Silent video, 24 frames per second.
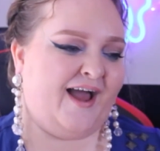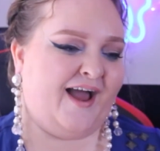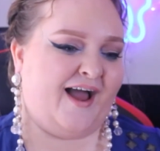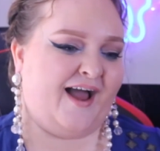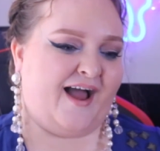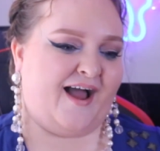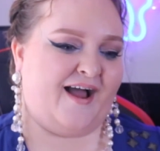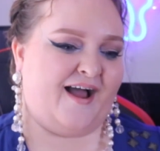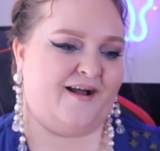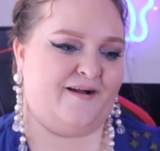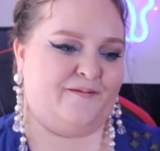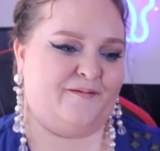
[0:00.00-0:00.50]

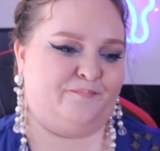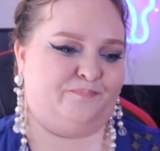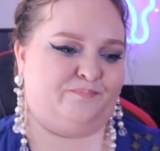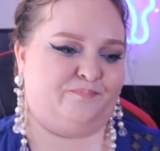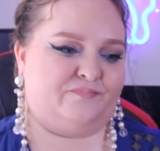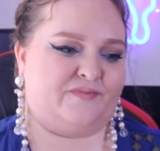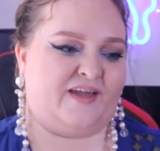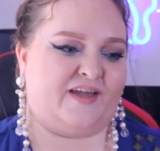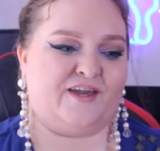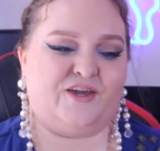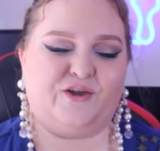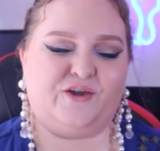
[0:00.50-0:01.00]

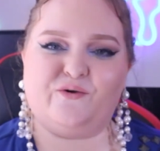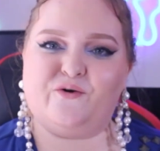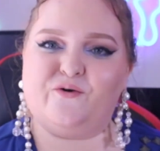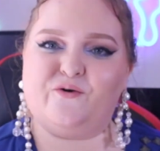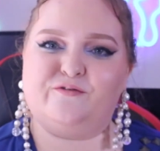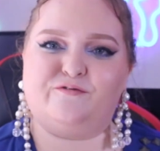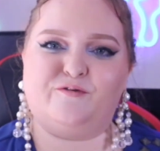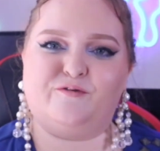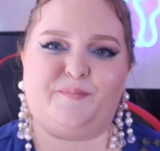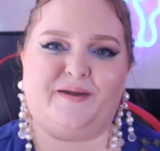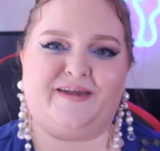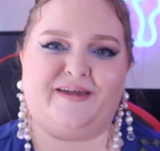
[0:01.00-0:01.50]
Thank you all
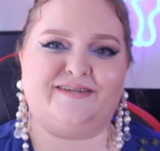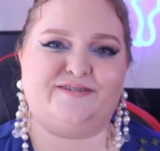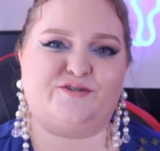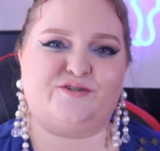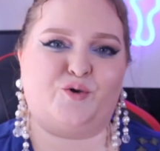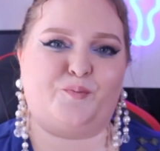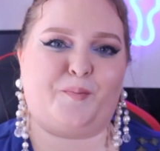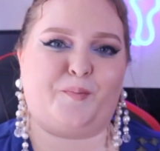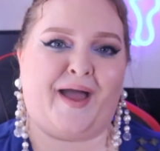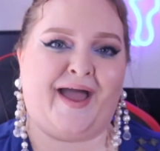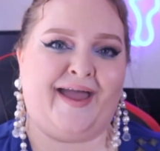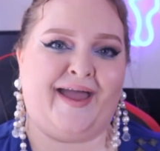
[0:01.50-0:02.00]
for being so
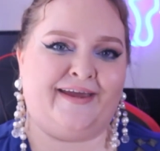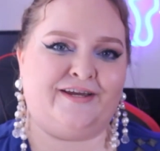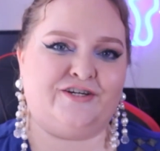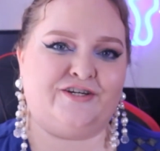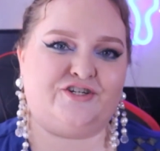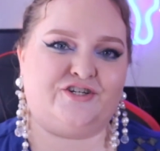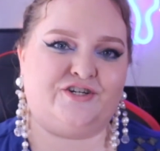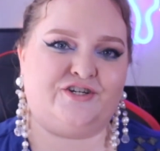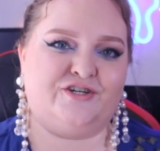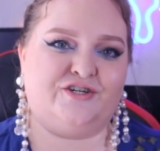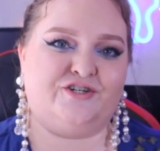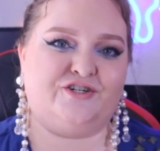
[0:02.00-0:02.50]

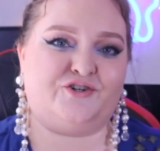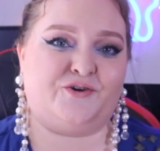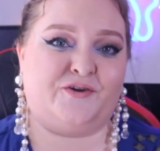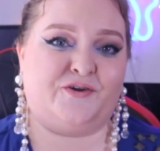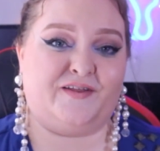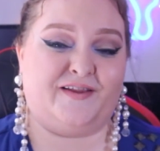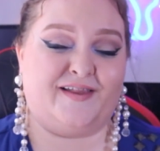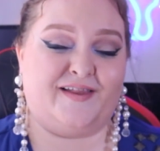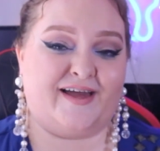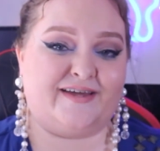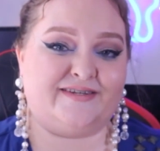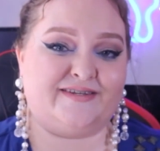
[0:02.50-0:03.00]
patient during
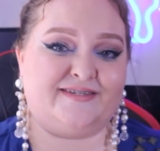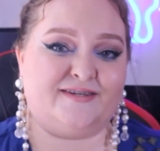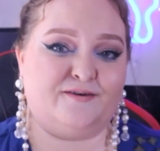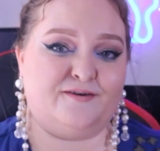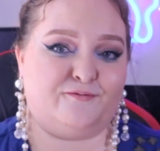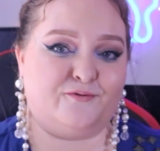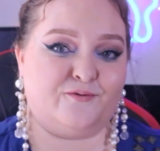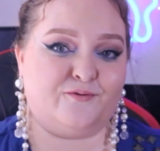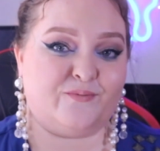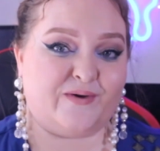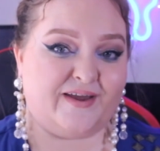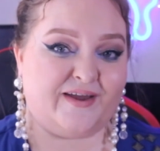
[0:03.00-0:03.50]
the last
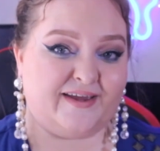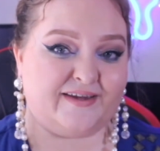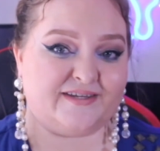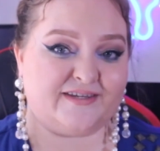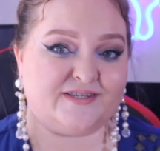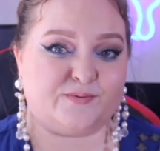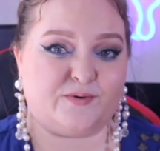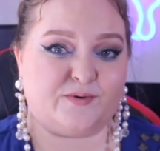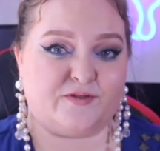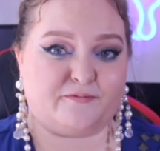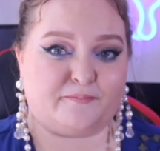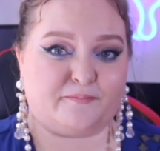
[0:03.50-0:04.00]
several weeks
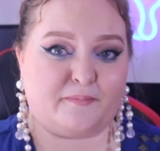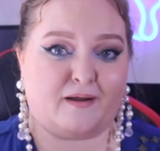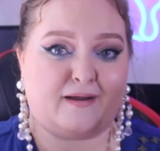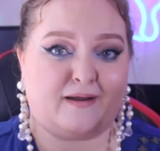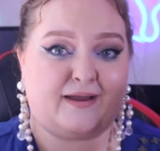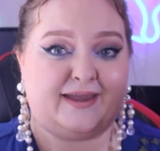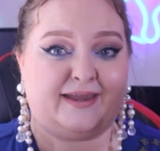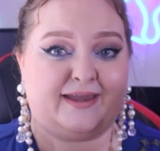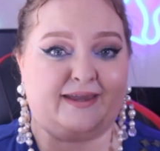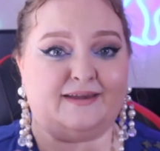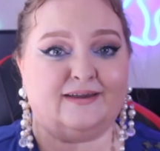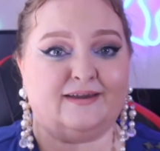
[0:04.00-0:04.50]
with
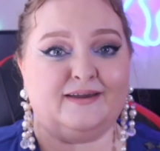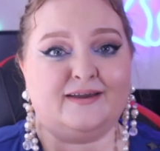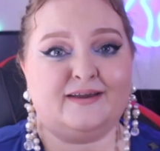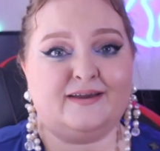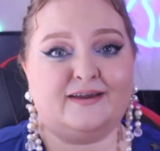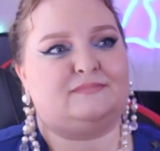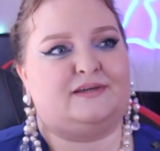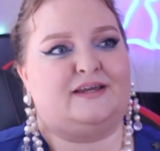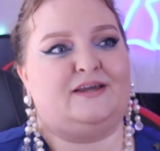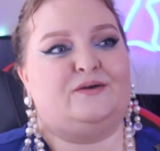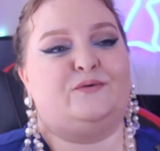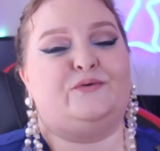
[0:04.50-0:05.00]
my
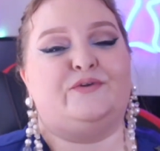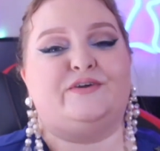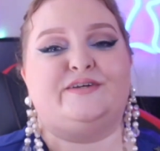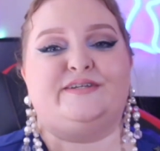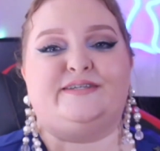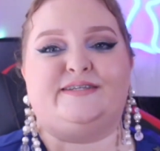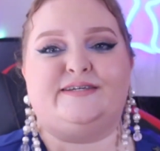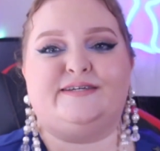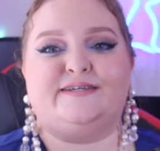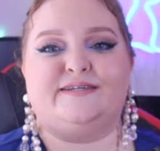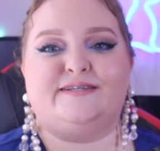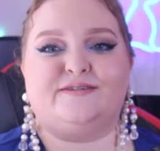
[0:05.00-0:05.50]

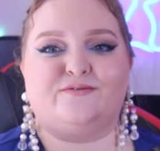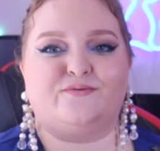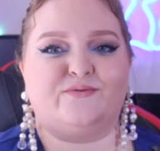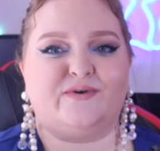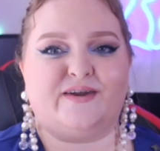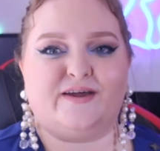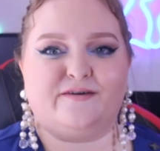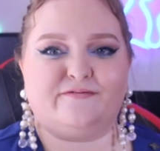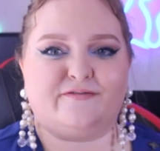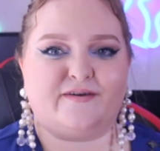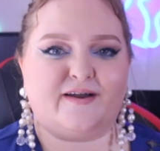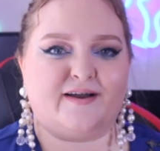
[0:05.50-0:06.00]
illnesses or
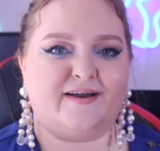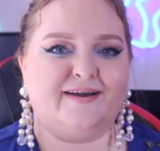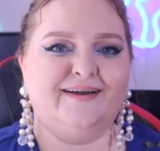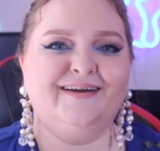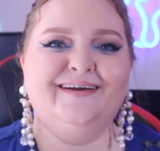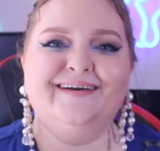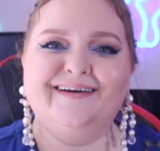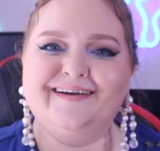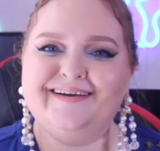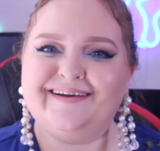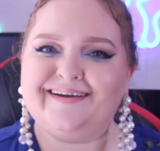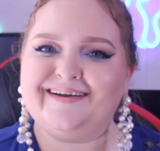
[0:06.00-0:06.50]
whatever.
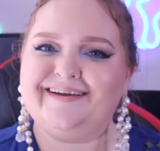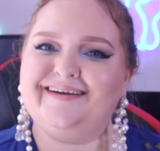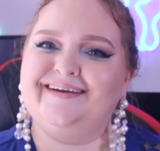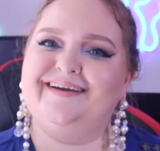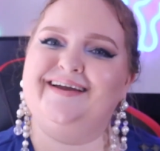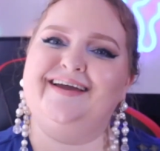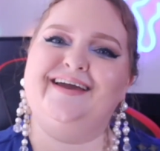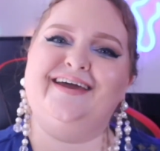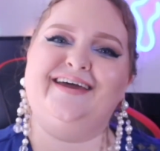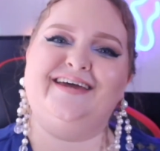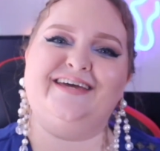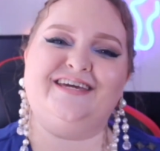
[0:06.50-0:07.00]

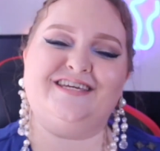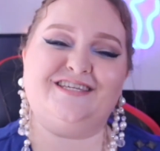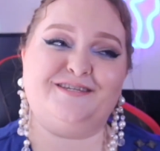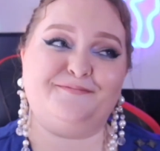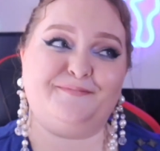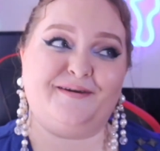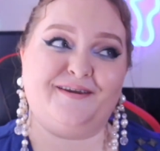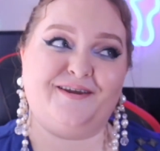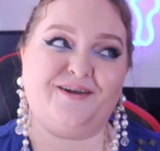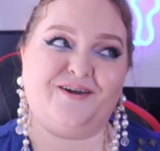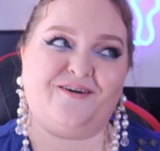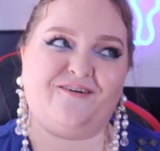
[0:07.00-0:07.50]
It's
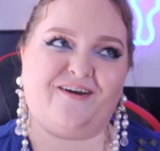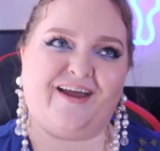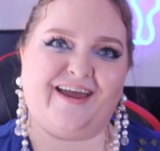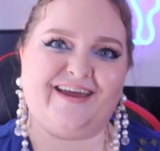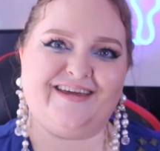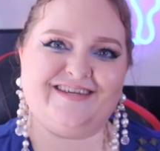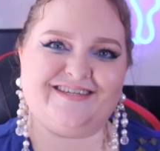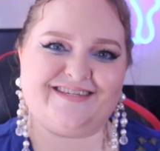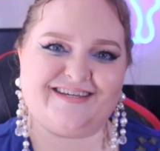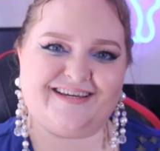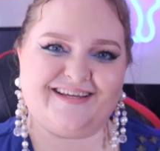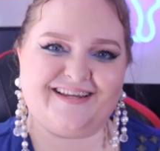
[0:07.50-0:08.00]
been a
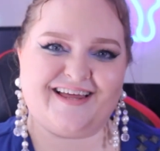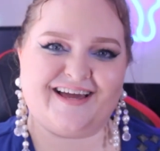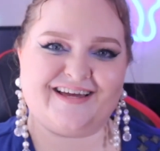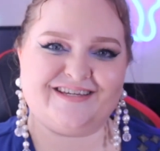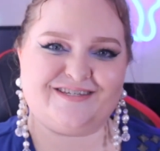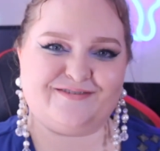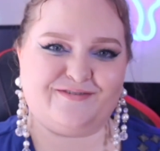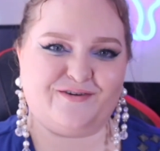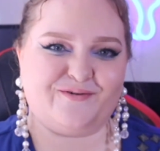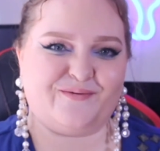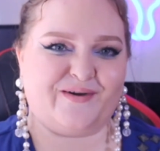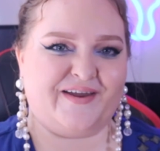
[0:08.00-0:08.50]
crazy
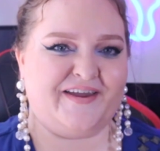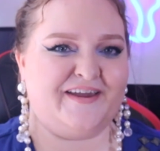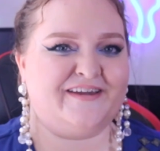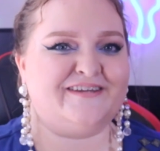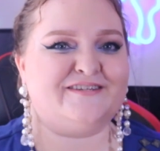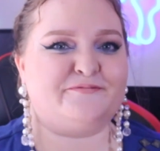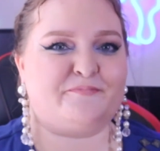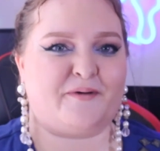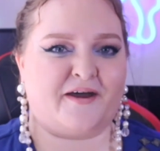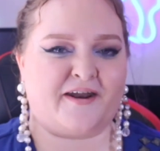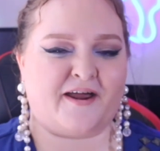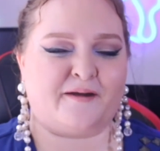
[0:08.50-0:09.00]
last few weeks,
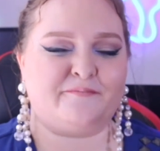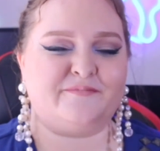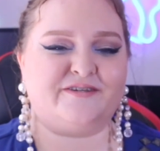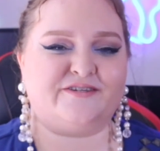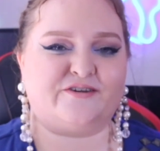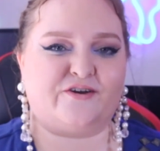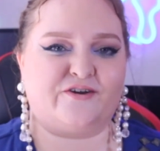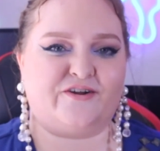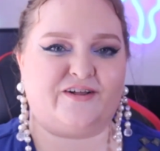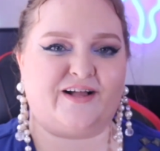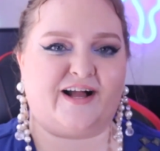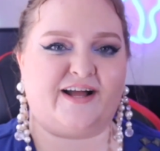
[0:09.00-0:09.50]
but I'm
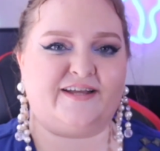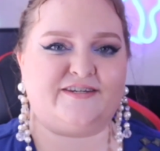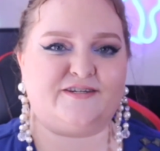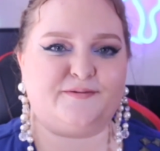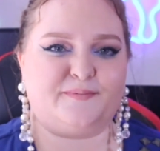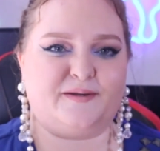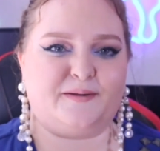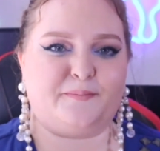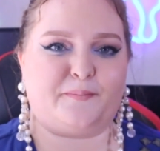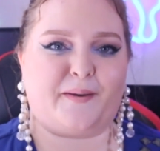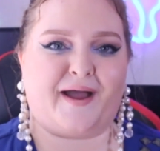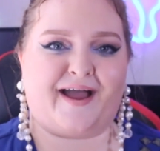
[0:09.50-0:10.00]
so glad to
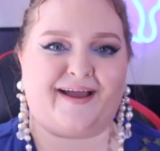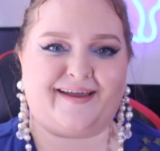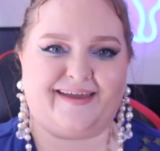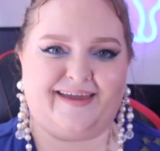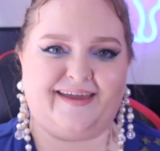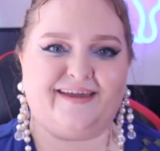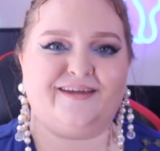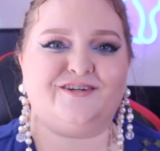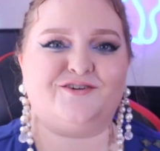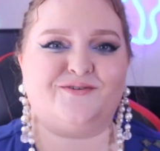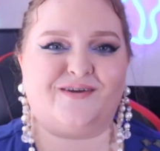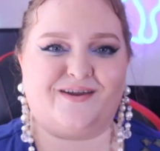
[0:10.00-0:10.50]
be back
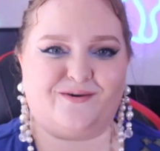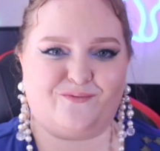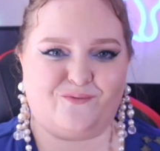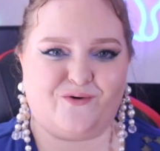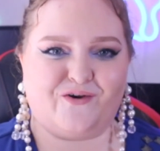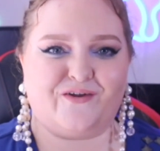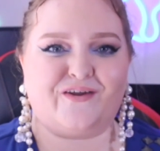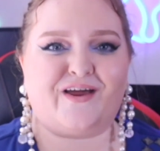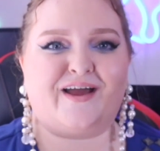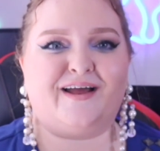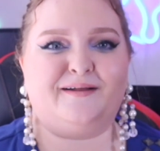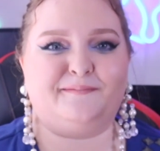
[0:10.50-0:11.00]
here doing
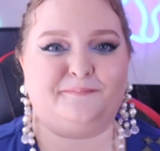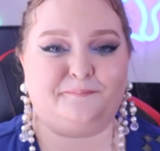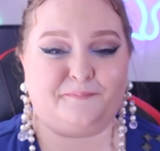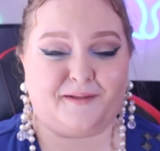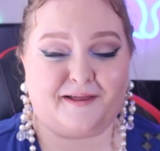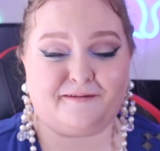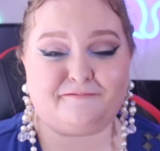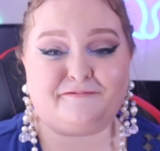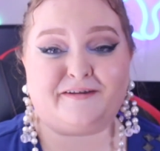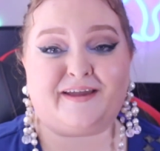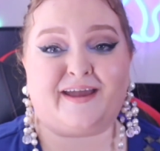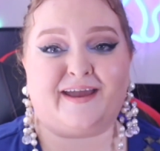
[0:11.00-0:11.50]
what I'm
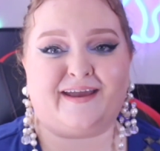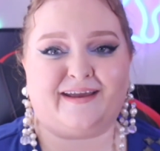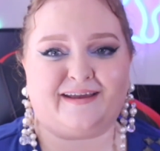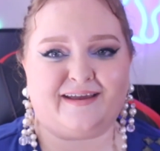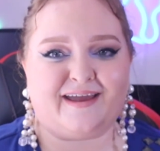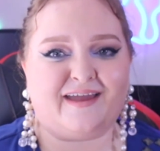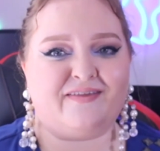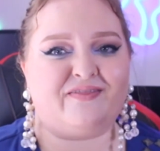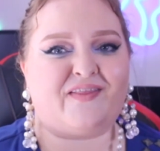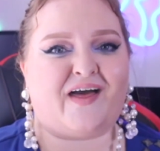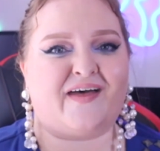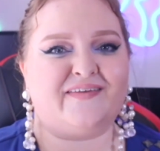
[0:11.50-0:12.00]
loving,
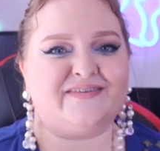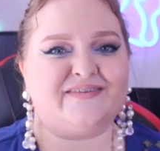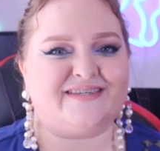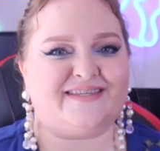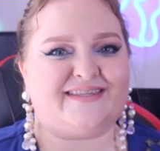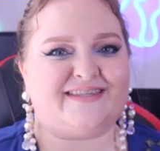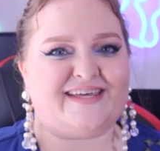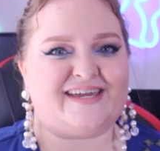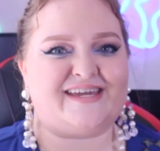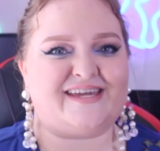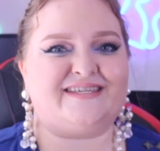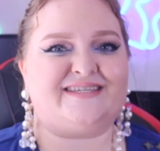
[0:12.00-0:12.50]
and that's
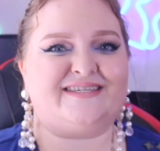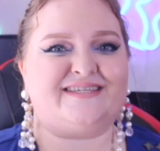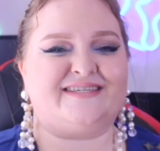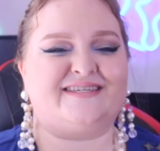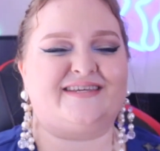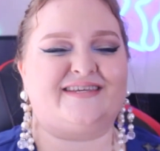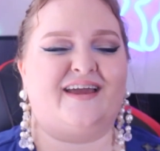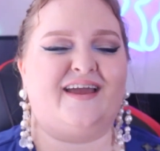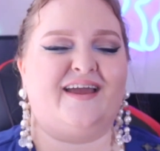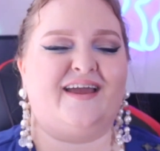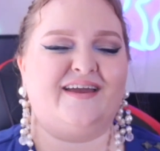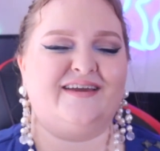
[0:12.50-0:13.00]
this.
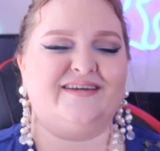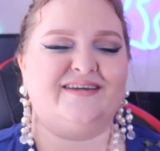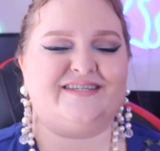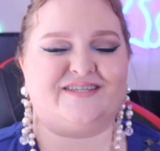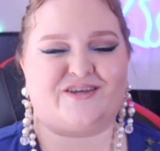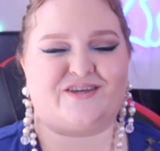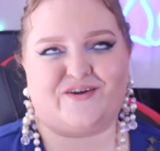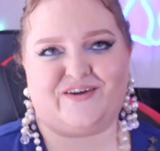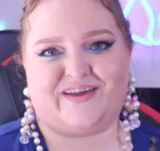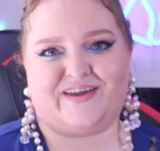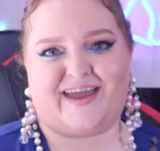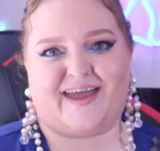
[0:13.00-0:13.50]

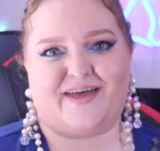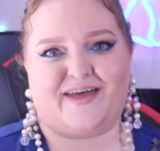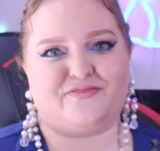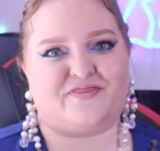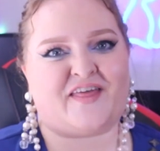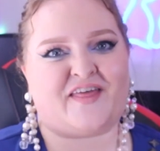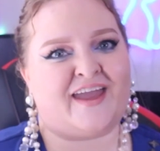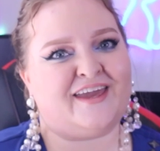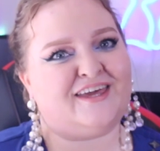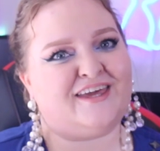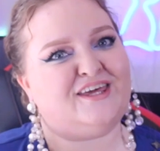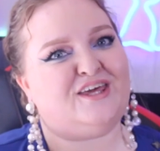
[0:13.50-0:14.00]
So yeah,
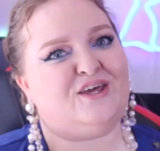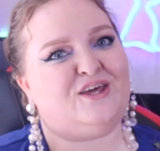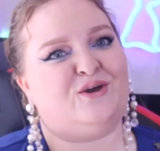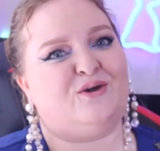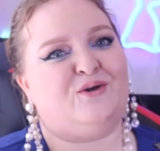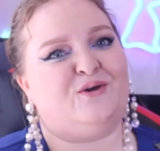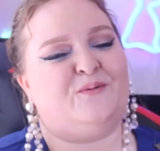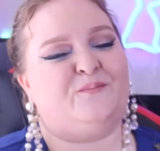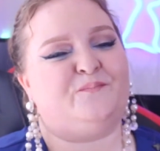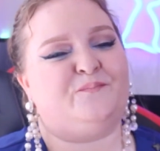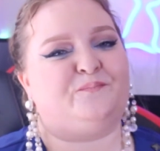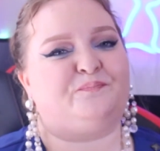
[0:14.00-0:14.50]
thank
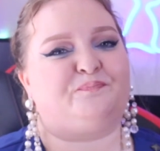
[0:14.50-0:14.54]
you